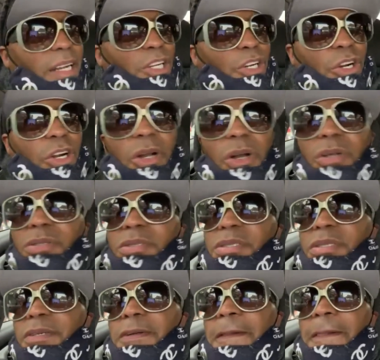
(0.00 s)
of
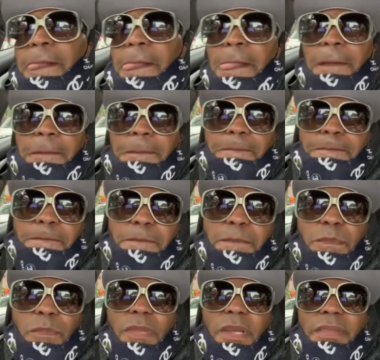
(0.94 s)
girls
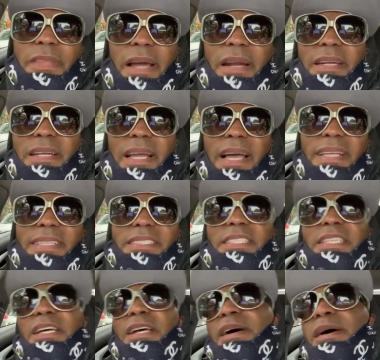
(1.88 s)
that are
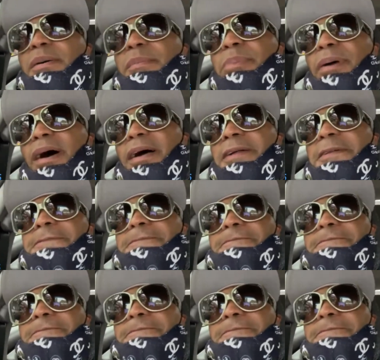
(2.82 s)
nice, but